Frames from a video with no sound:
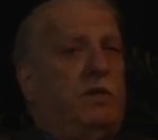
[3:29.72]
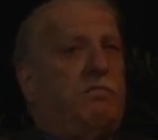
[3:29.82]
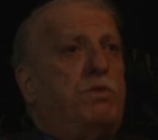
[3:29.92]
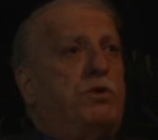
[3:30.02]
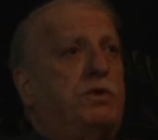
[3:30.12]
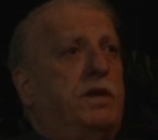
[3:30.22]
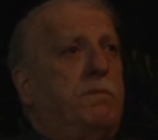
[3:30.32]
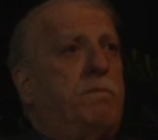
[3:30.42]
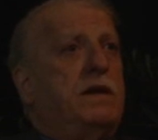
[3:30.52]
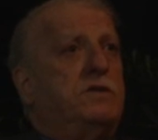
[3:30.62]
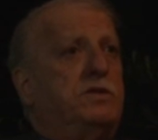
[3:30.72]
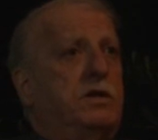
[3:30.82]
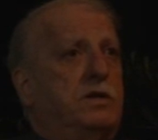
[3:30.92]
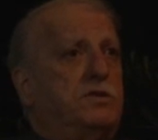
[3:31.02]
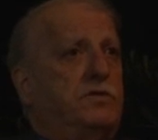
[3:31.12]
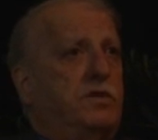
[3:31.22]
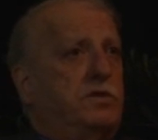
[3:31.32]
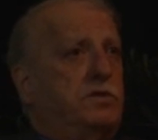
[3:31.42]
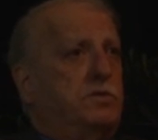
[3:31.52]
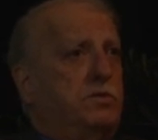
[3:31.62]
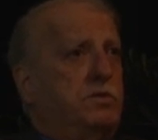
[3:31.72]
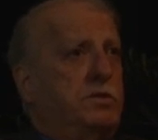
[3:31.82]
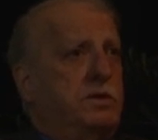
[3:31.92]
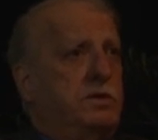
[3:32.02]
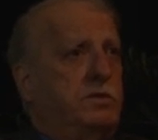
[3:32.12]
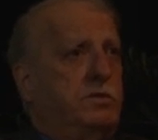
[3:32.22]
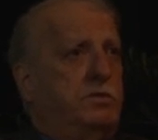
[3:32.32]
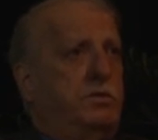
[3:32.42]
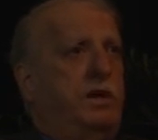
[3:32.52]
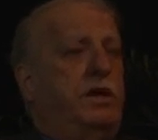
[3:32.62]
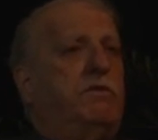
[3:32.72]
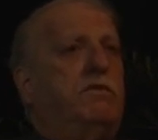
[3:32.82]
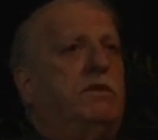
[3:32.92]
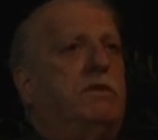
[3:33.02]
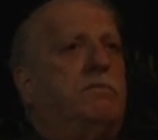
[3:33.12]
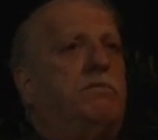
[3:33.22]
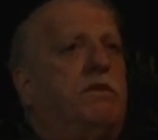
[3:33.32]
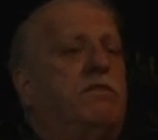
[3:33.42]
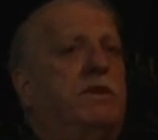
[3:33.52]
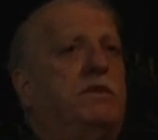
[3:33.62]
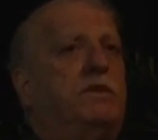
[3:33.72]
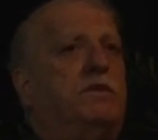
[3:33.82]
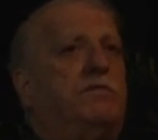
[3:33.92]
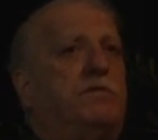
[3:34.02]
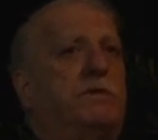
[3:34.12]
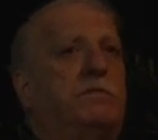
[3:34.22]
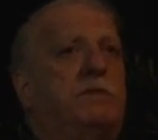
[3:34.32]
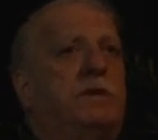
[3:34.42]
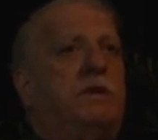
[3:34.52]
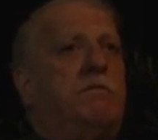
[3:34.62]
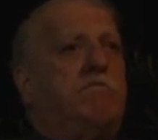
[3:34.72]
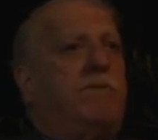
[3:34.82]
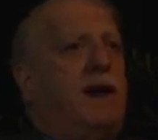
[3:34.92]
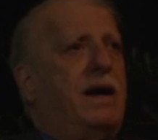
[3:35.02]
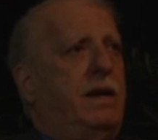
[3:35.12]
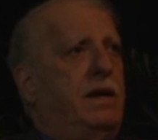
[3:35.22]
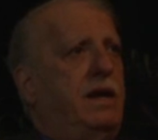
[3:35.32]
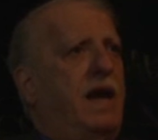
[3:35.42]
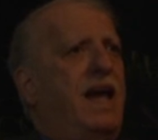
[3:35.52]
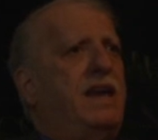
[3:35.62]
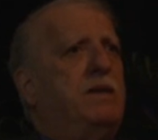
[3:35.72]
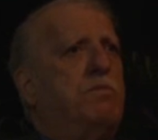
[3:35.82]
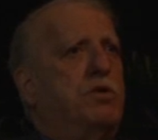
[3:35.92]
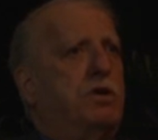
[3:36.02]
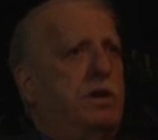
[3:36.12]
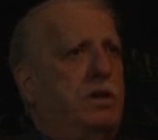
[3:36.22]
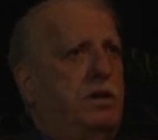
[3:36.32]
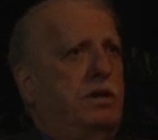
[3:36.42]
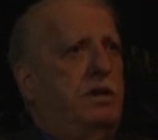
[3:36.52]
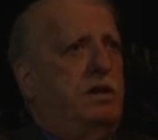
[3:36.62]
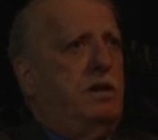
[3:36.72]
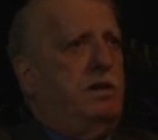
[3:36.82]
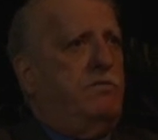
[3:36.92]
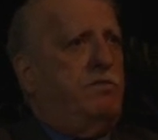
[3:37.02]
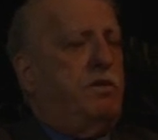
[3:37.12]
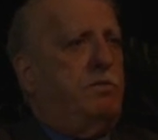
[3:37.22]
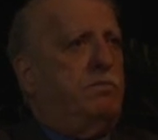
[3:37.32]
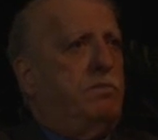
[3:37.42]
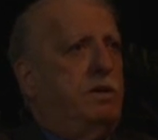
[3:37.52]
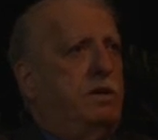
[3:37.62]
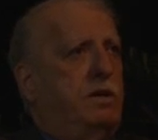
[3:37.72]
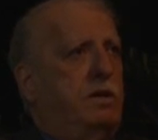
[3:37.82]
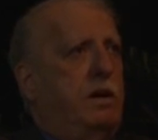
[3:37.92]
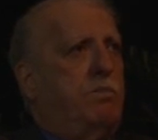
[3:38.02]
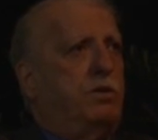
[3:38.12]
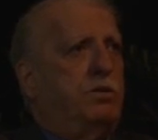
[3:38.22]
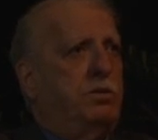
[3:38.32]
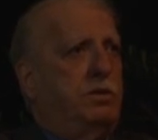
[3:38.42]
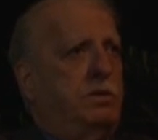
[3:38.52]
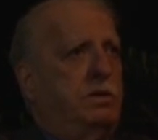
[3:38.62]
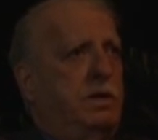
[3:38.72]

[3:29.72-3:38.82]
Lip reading: importing pencils for the schools. We even prevented from buying any book from abroad.